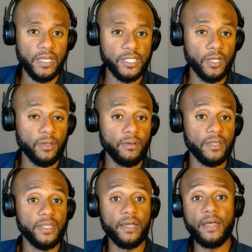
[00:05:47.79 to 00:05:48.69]
So
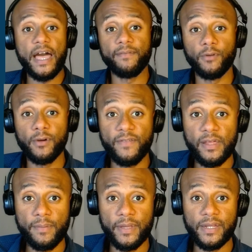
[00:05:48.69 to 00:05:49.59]
they'll have more
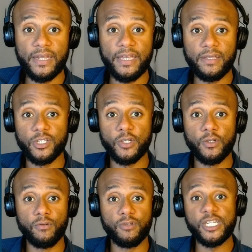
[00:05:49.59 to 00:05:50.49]
availability
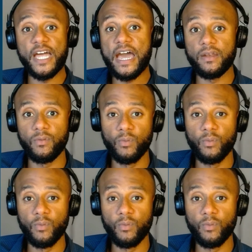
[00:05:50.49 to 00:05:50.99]
to chat